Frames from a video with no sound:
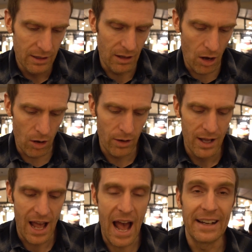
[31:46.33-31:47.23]
Oh,
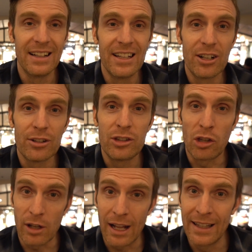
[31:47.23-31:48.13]
and a
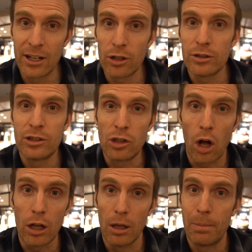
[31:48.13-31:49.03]
little
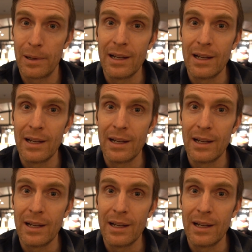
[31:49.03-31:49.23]
dollop